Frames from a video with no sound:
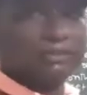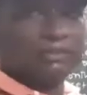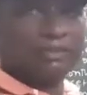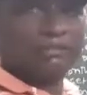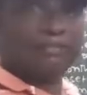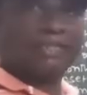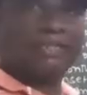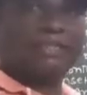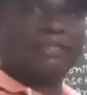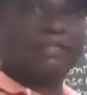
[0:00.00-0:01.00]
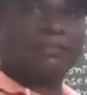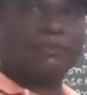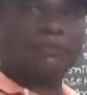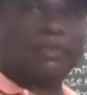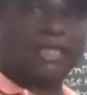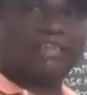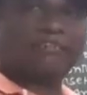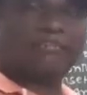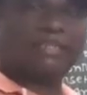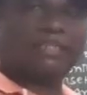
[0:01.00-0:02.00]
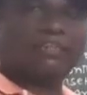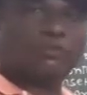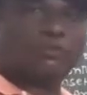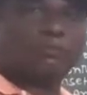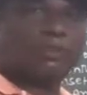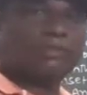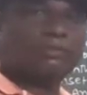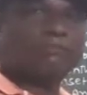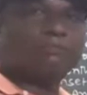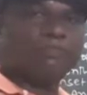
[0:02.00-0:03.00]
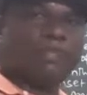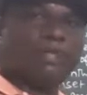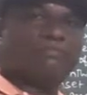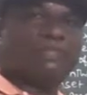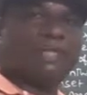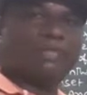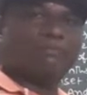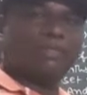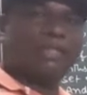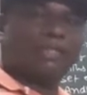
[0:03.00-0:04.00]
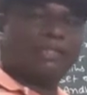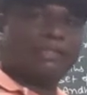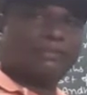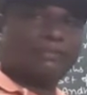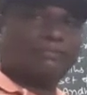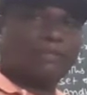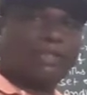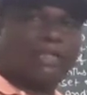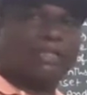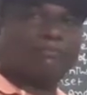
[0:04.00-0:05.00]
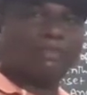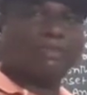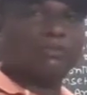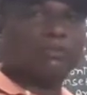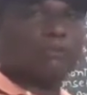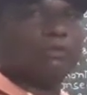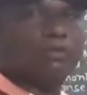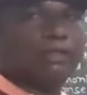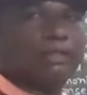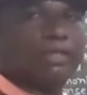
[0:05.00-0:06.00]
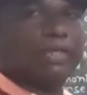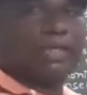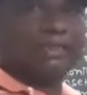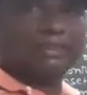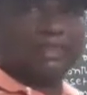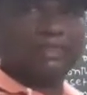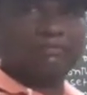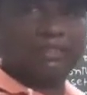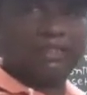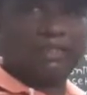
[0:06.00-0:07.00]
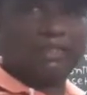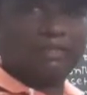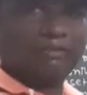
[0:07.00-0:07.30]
divided into classified into two parts. Heavy rainfall areas, one kind of trees grow. Then less rainfall area,